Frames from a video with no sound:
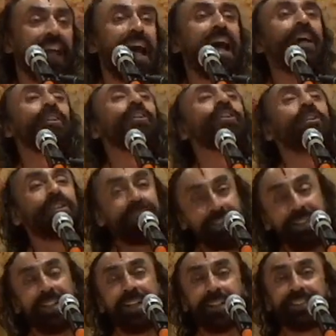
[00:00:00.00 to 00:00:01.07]
And the
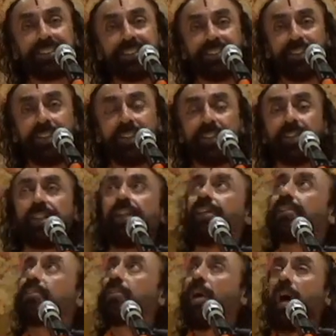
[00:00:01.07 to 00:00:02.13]
theist
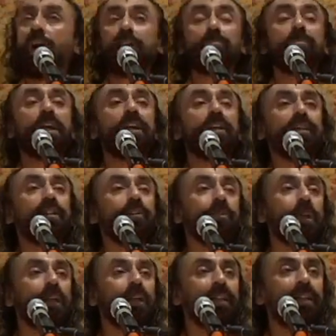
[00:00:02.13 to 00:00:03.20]
says God made the
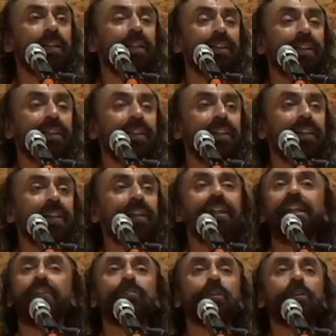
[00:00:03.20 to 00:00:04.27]
world,
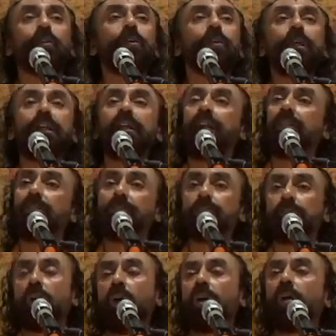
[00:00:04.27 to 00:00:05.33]
even though he never
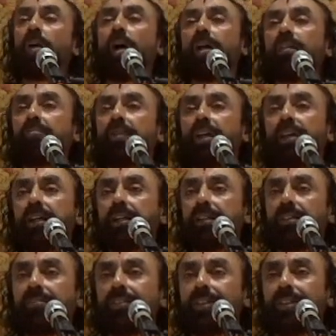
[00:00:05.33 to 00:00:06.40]
saw God making
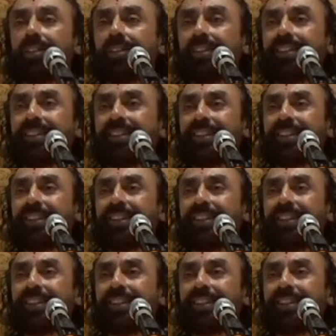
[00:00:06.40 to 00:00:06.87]
the world.